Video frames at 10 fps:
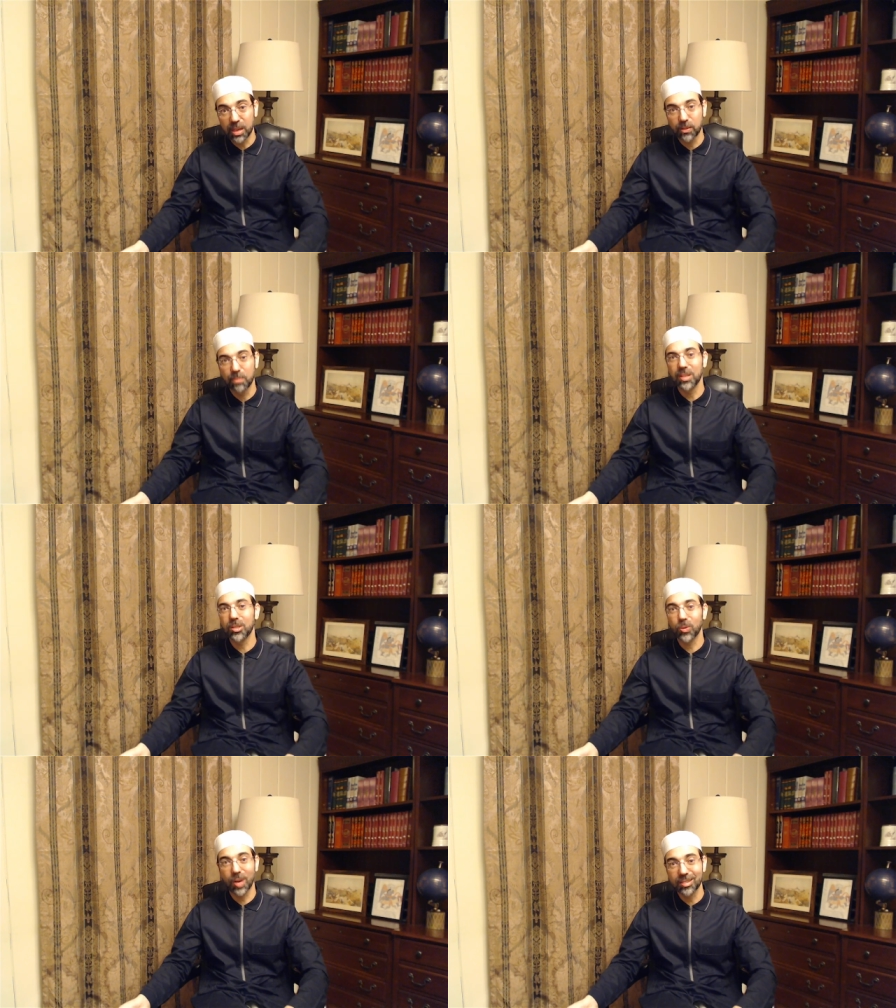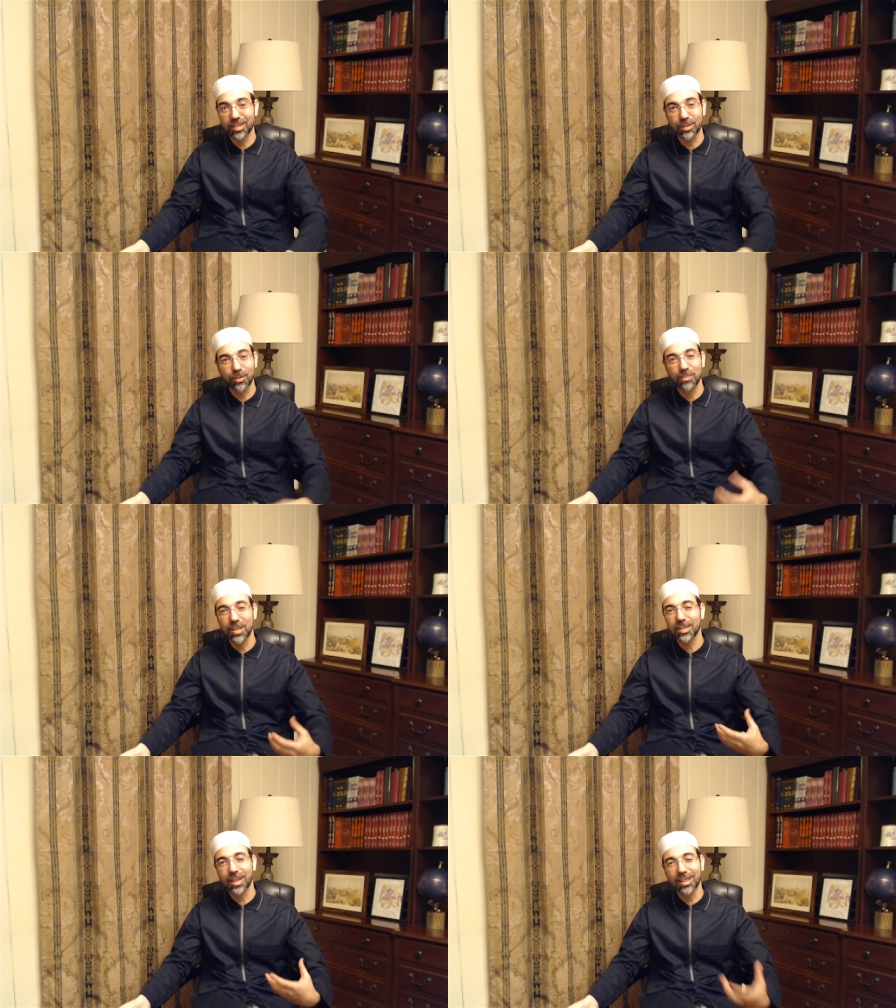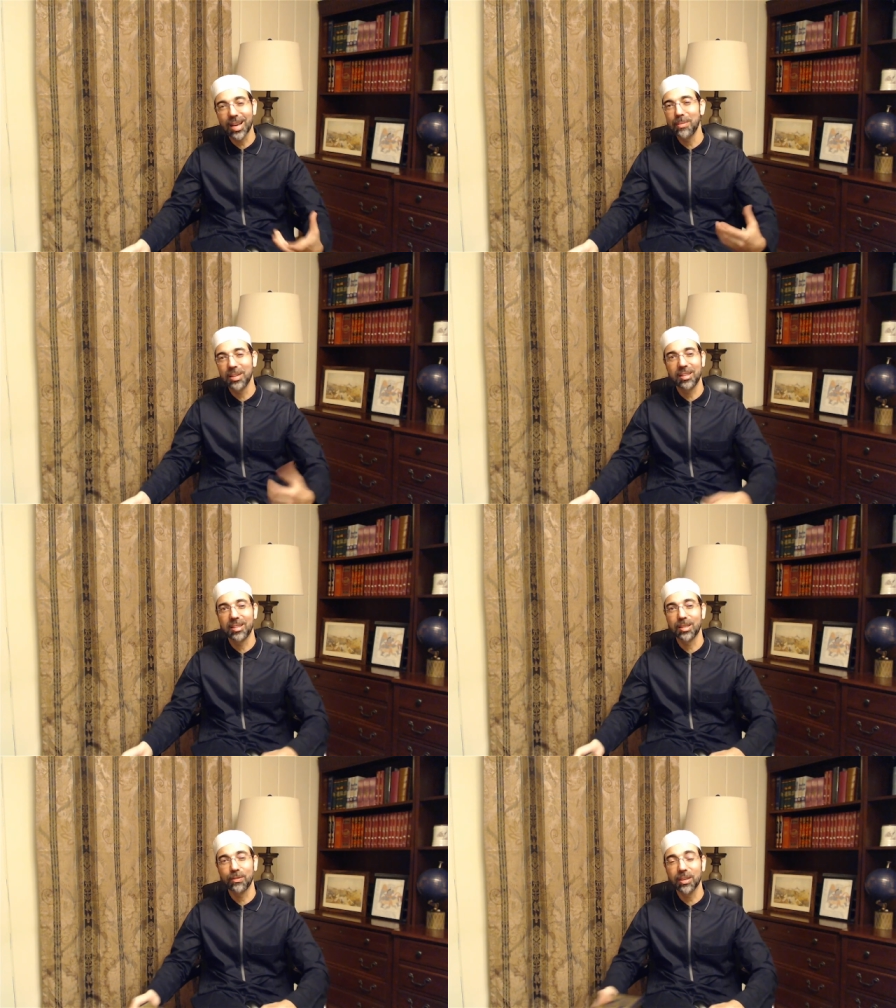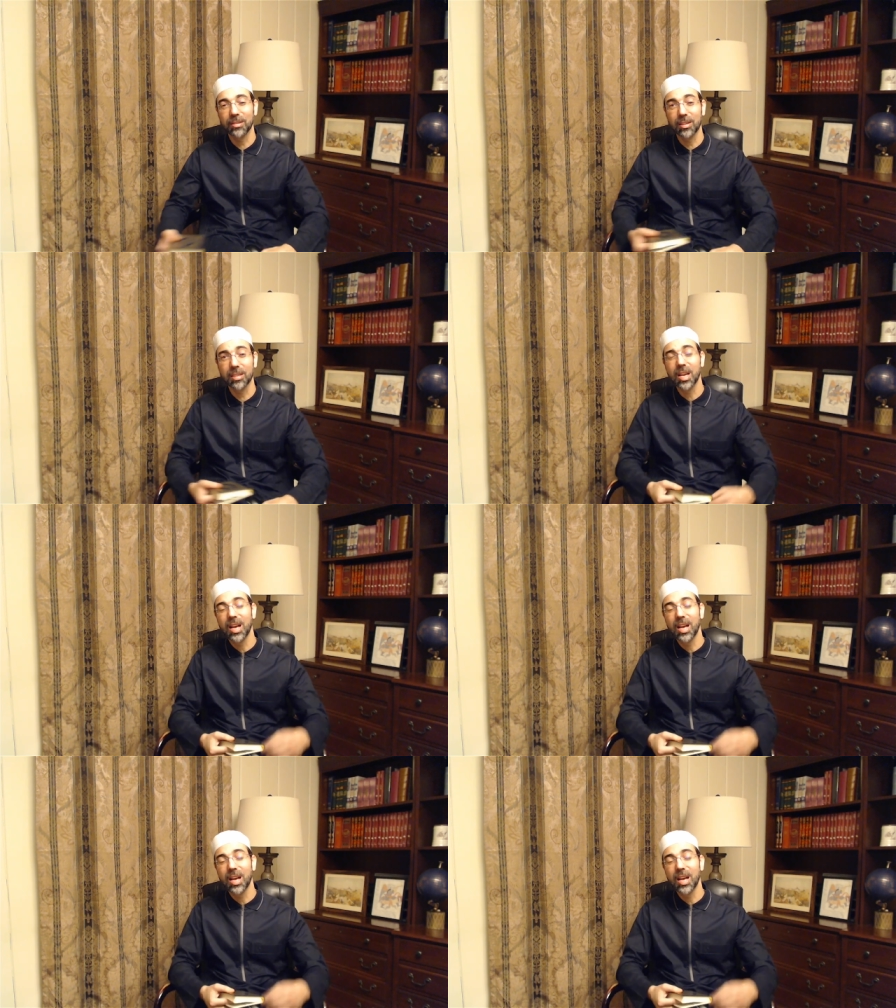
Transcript: from this crisis, from this calamity that has afflicted us.